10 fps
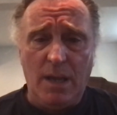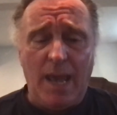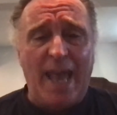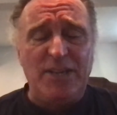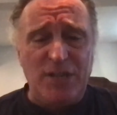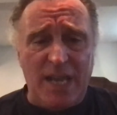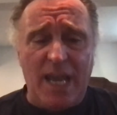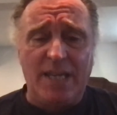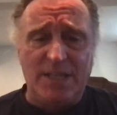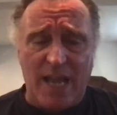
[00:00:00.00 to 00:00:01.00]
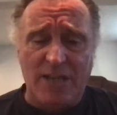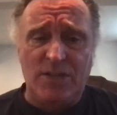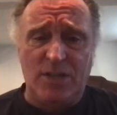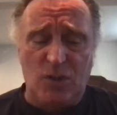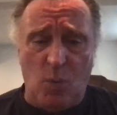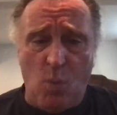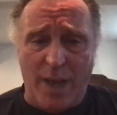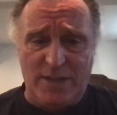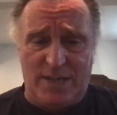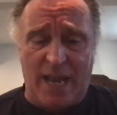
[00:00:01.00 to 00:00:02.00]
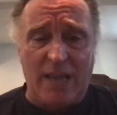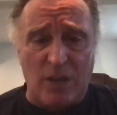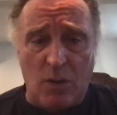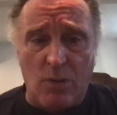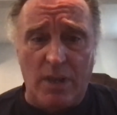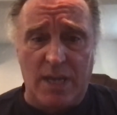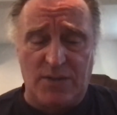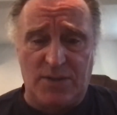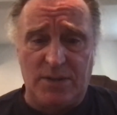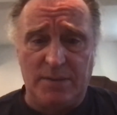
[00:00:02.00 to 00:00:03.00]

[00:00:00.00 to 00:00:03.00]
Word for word: and she can't get tested until Wednesday at the earliest.